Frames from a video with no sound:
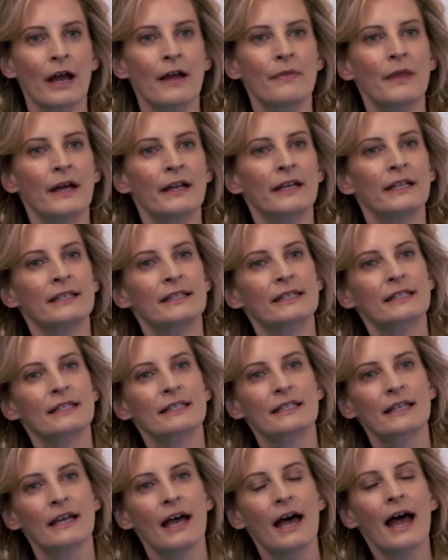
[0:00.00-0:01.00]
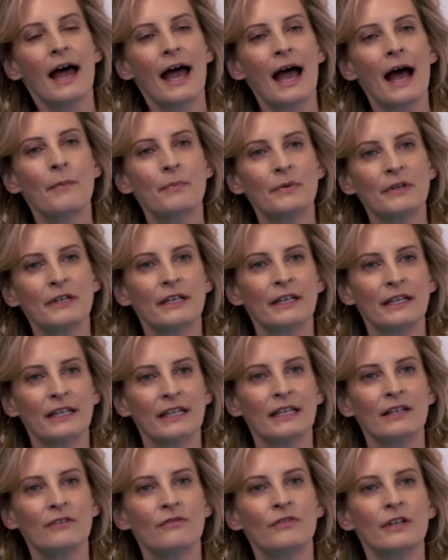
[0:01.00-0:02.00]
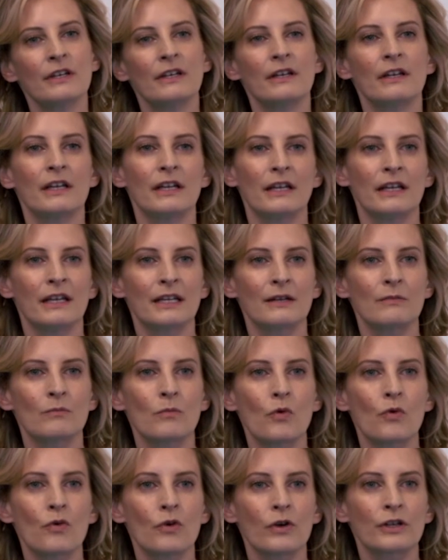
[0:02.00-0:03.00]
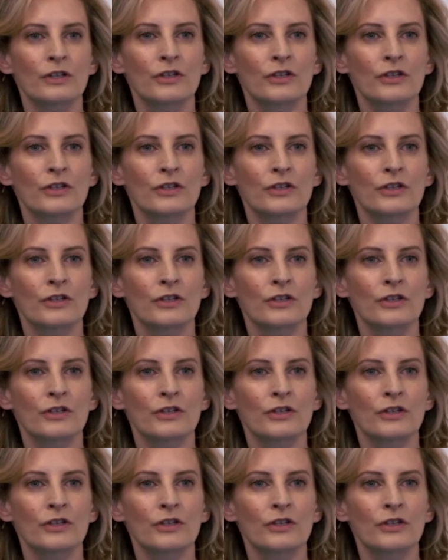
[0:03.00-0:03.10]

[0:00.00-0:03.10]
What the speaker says: and that it's happening even in more